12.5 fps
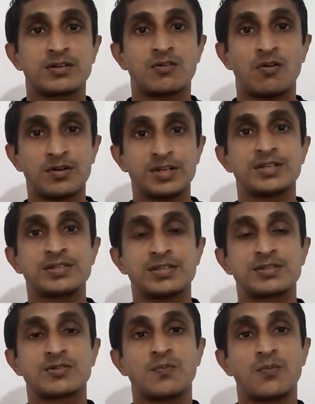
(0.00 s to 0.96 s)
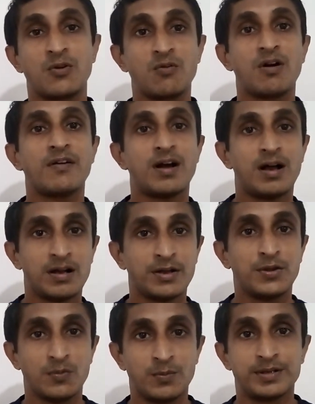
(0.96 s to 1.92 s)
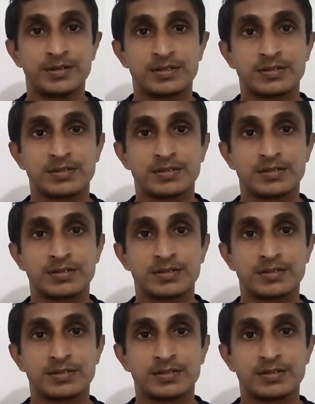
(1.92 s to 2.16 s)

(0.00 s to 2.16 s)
quotations to prove our argument.